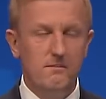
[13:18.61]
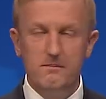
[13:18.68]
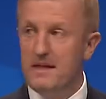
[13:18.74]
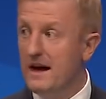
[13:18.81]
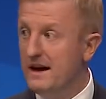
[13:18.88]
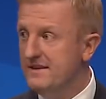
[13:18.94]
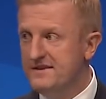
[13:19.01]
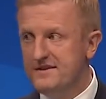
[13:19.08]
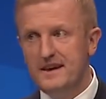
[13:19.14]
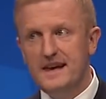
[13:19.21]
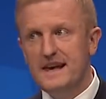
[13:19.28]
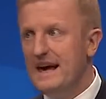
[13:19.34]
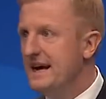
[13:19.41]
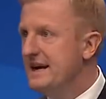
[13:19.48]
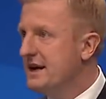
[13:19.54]
They
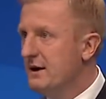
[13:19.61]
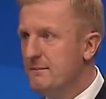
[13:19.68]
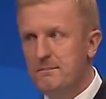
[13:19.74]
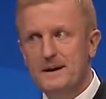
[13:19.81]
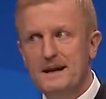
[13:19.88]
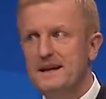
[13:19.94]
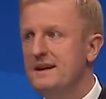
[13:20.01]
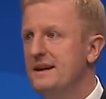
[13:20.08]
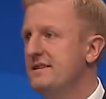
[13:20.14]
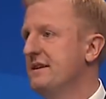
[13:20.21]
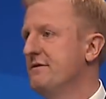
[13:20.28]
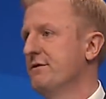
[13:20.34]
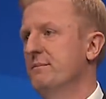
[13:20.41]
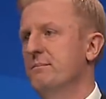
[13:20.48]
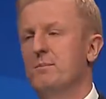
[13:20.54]
see a completely
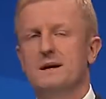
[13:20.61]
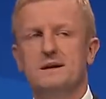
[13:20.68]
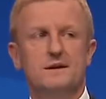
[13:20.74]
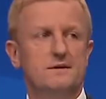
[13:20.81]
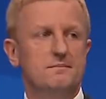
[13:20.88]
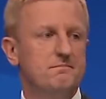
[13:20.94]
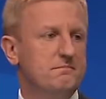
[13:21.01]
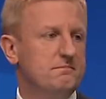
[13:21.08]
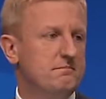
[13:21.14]
different Britain,